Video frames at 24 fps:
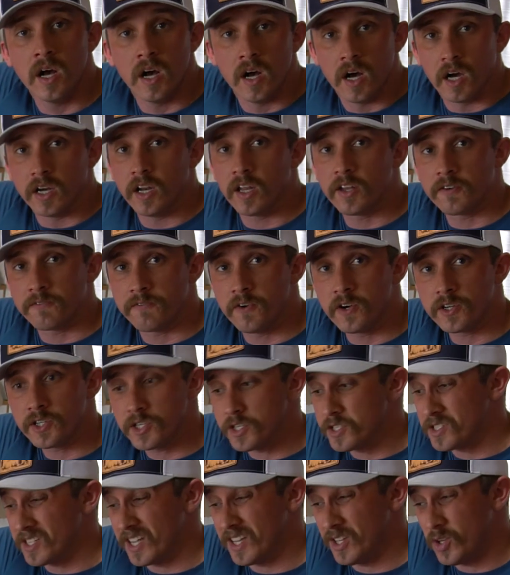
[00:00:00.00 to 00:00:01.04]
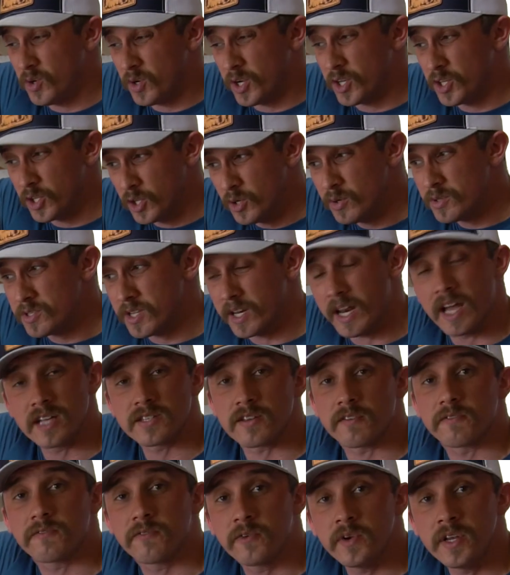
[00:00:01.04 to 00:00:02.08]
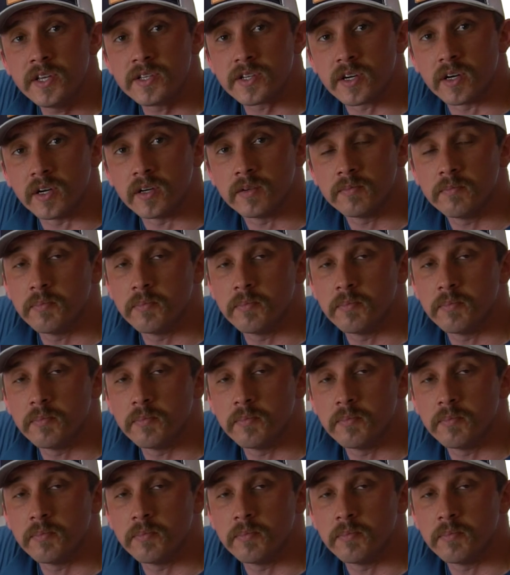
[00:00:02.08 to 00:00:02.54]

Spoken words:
Another function is that you can use it as a freezer,